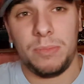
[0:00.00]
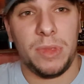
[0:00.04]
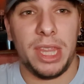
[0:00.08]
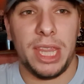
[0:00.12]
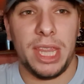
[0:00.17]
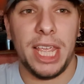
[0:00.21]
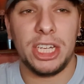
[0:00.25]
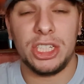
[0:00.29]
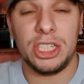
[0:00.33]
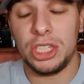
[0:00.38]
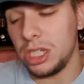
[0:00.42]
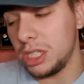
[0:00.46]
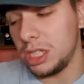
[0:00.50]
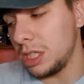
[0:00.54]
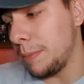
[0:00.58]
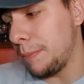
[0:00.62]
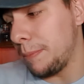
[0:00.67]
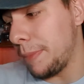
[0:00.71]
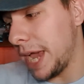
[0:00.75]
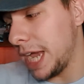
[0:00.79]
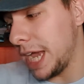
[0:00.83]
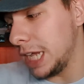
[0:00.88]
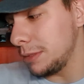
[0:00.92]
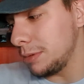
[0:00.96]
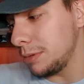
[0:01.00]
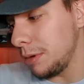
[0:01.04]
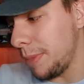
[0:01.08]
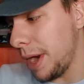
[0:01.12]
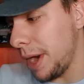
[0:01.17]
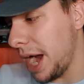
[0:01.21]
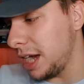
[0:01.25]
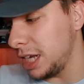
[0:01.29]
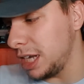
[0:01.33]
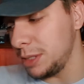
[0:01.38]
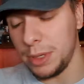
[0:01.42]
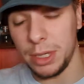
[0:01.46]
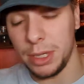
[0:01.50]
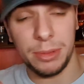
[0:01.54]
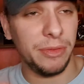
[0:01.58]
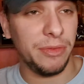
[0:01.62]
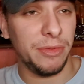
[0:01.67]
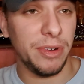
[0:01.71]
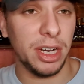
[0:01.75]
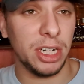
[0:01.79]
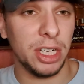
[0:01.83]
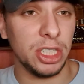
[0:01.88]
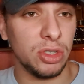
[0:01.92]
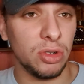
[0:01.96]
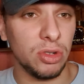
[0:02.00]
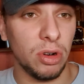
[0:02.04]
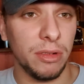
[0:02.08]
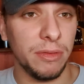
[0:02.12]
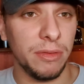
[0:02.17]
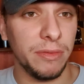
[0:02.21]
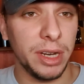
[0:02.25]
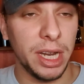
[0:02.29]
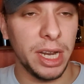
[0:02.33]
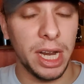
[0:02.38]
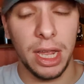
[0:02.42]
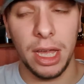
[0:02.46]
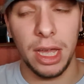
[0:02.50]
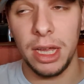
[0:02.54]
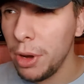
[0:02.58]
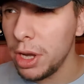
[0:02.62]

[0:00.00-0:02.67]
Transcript: it's just the base, but apparently it's meant to be very strong in vanilla.